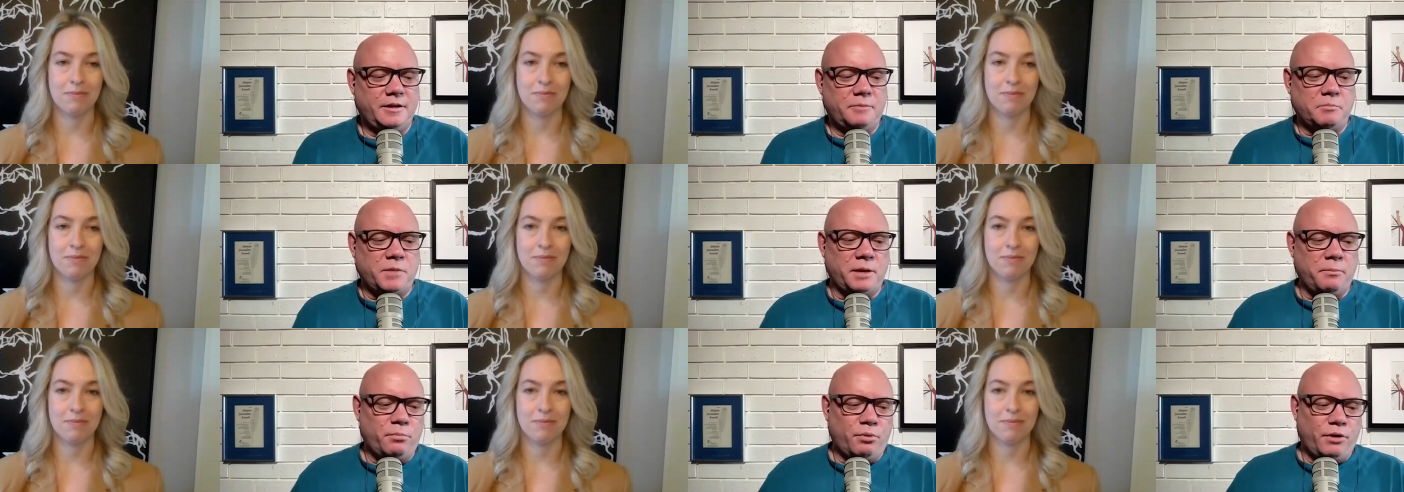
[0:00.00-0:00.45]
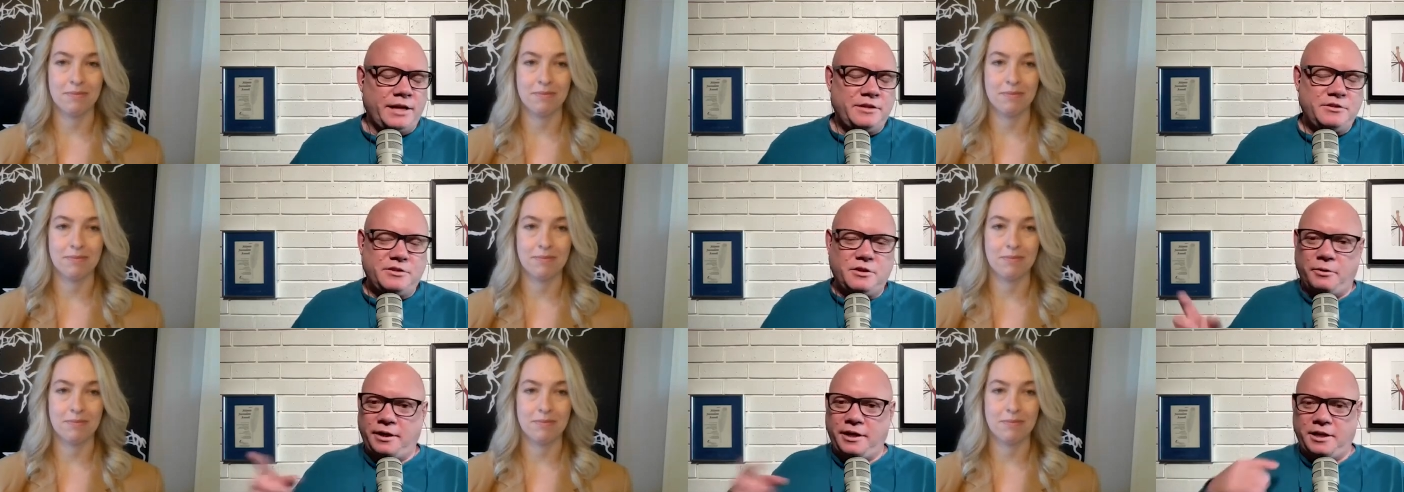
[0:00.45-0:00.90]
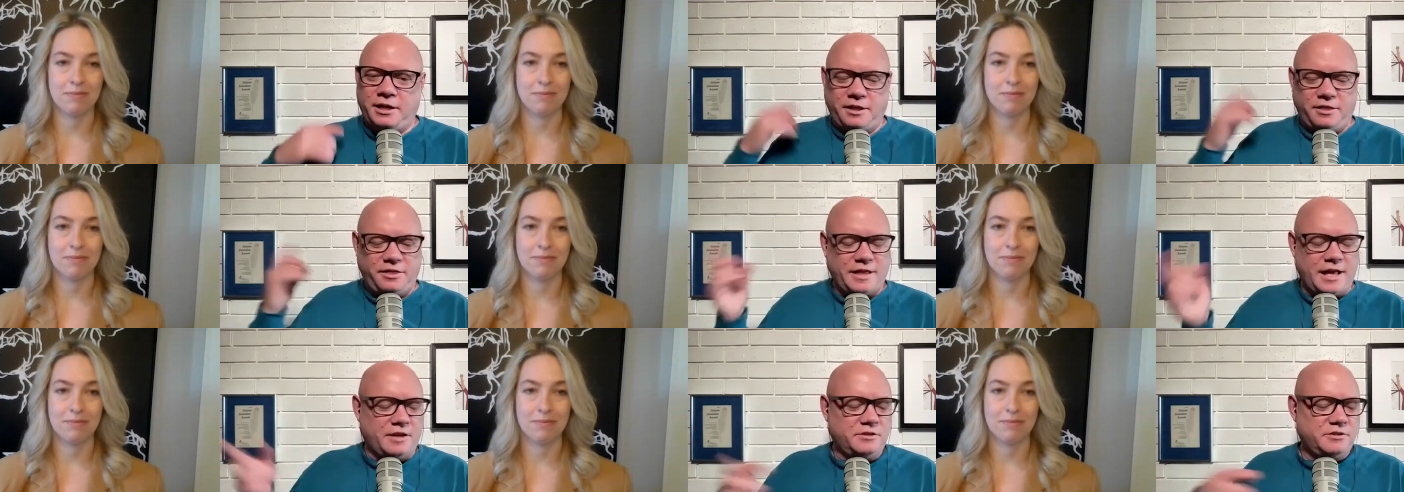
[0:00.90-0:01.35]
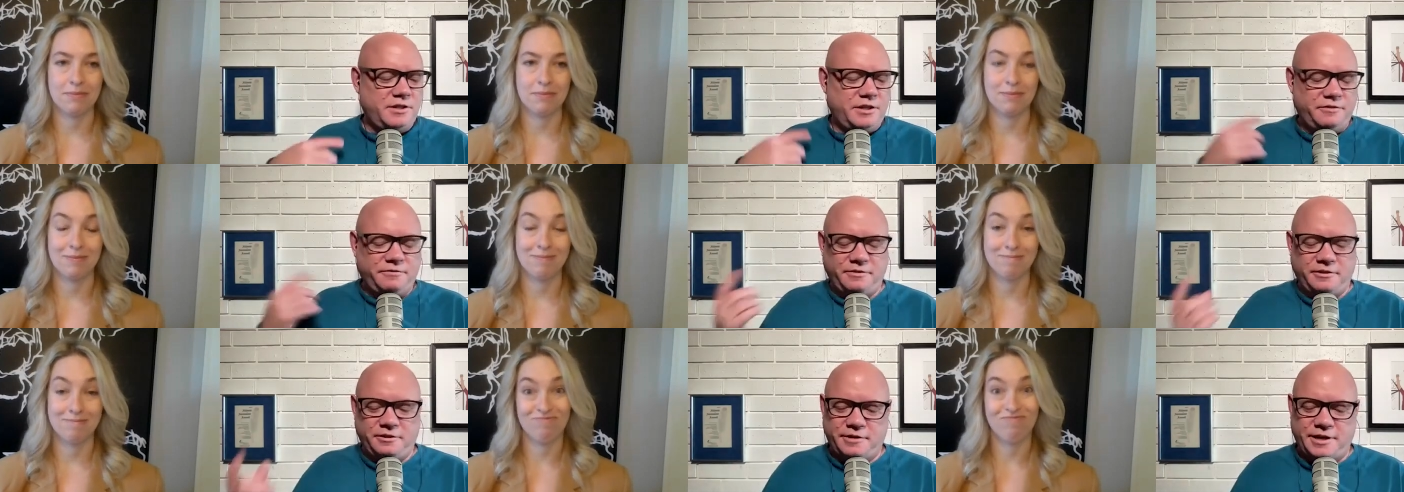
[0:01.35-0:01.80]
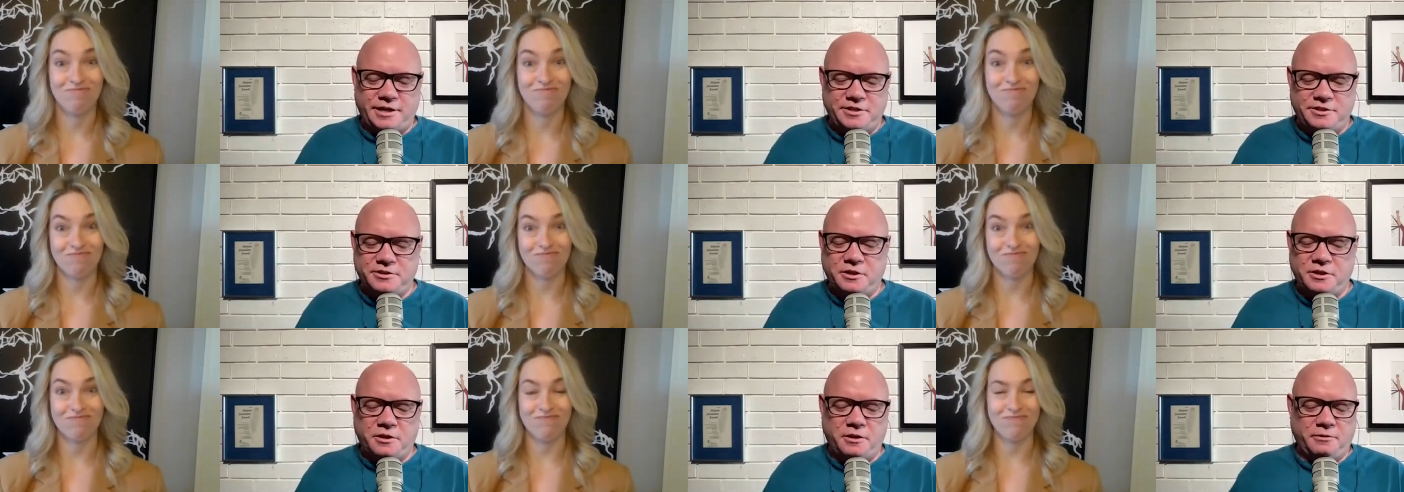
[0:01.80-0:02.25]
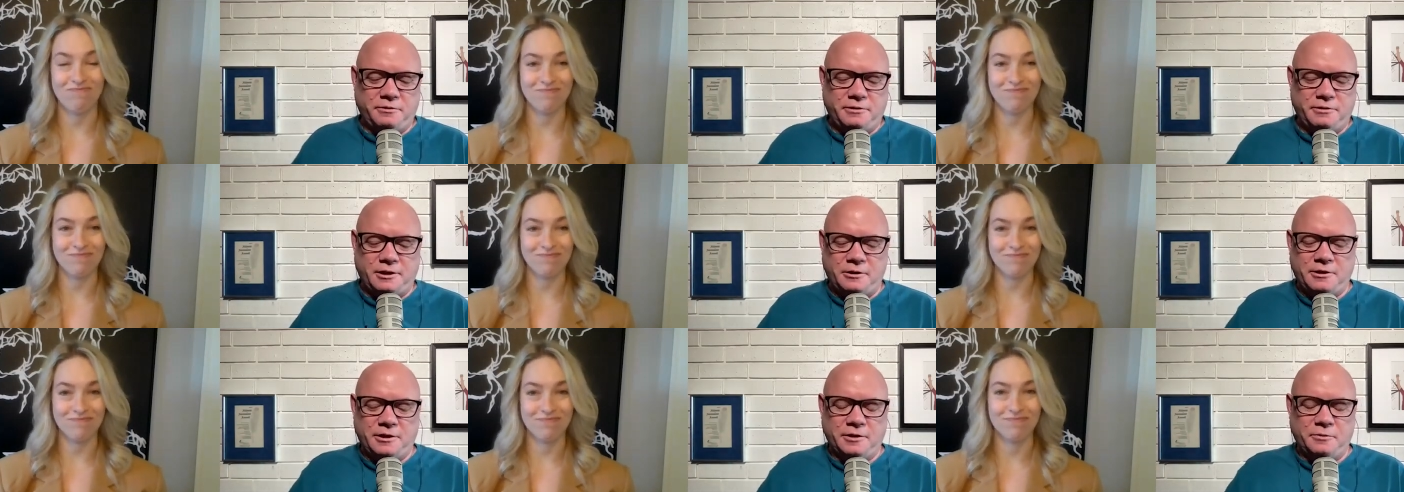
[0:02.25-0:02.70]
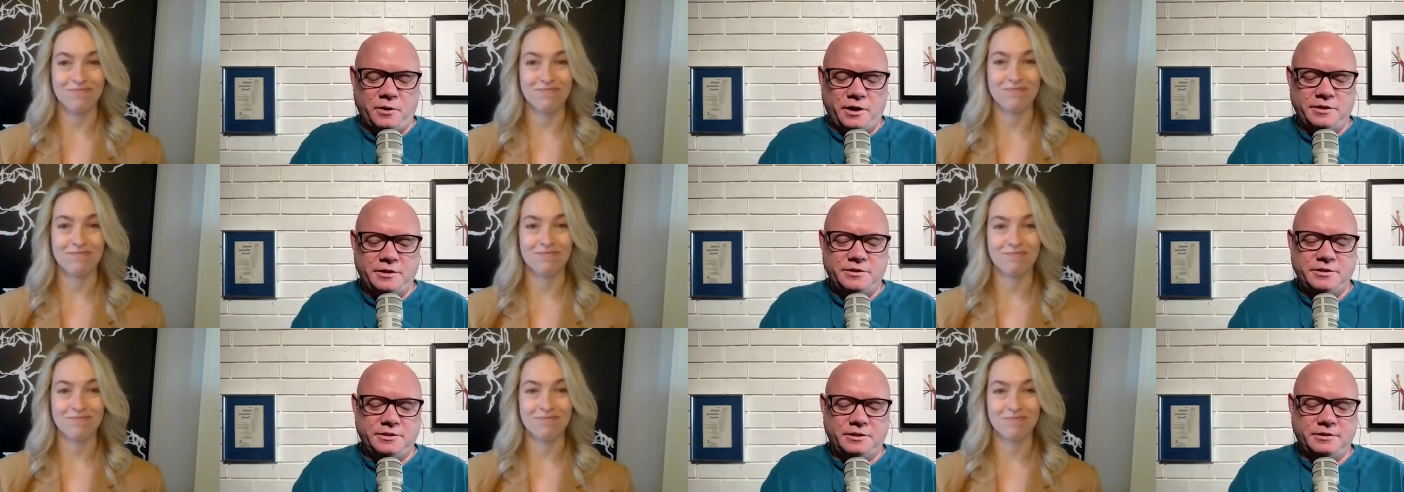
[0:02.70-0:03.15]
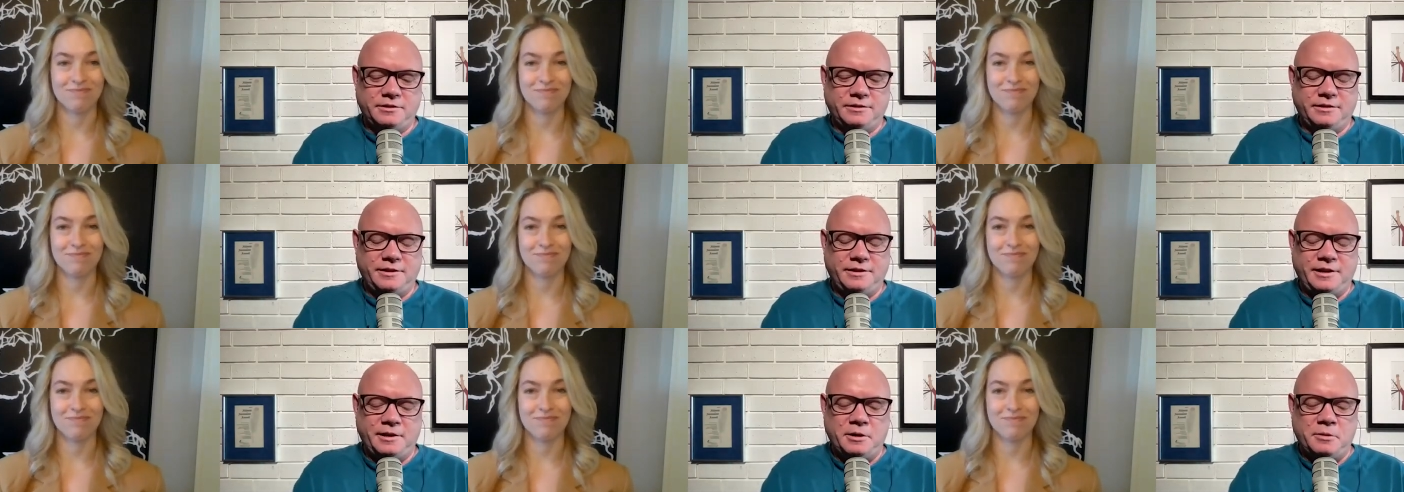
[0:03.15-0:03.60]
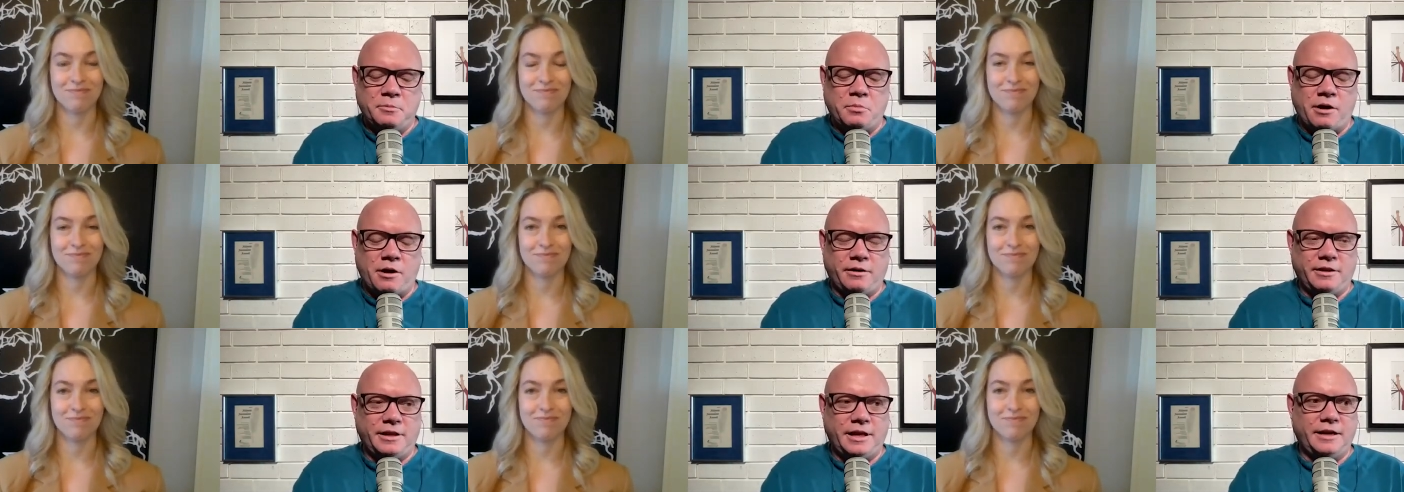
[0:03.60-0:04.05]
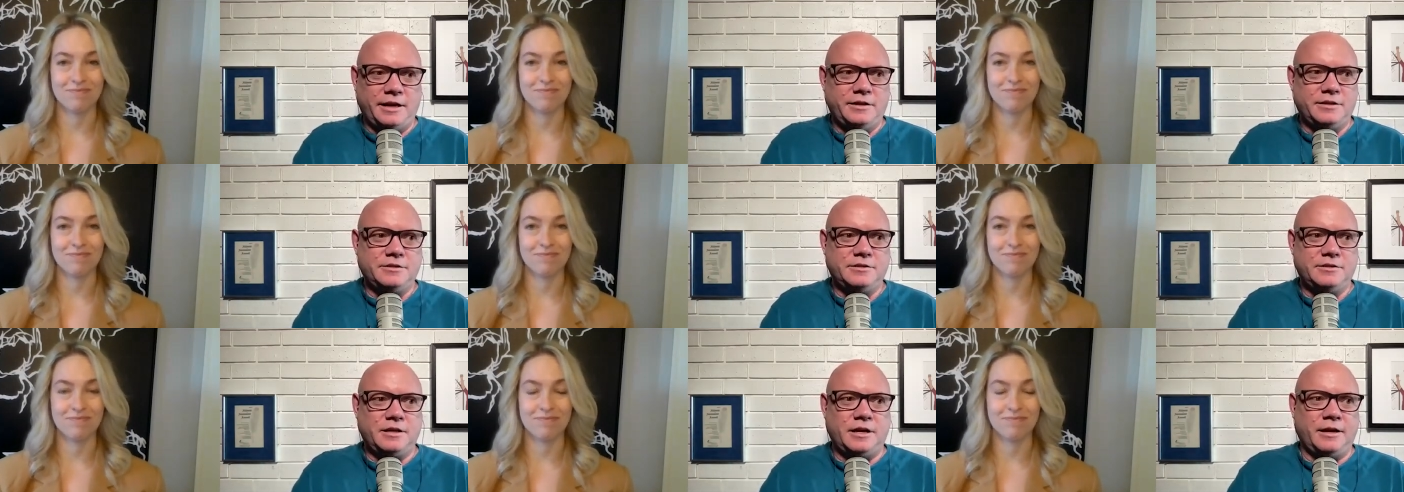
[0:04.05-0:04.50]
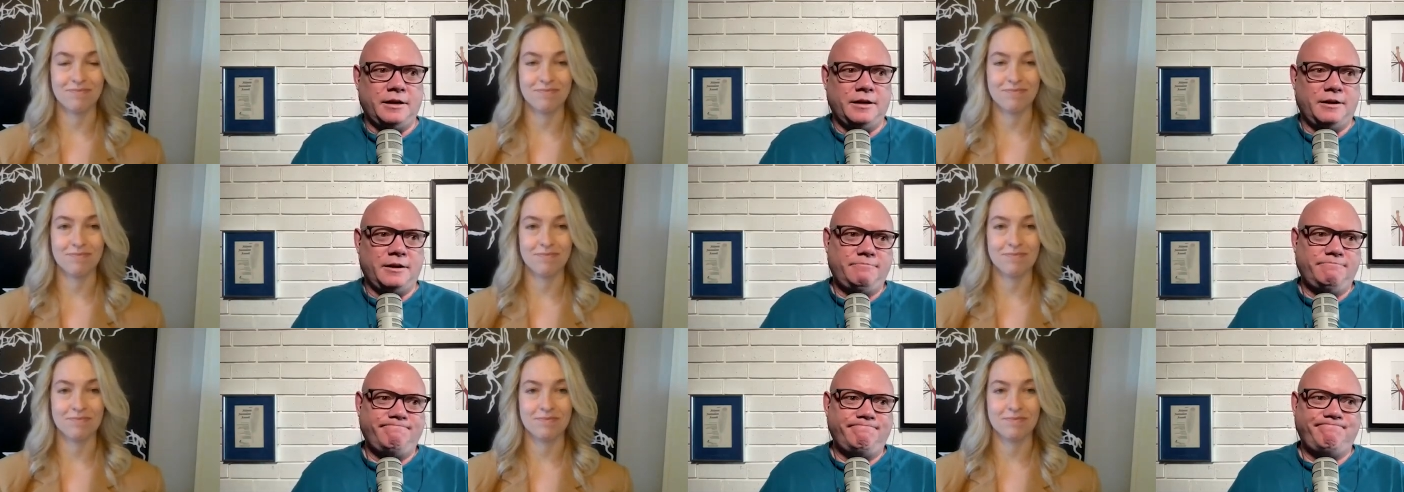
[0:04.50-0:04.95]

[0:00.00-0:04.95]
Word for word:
Speaker 1: my brain's going in a thousand different directions all all at once, and part of that is uh,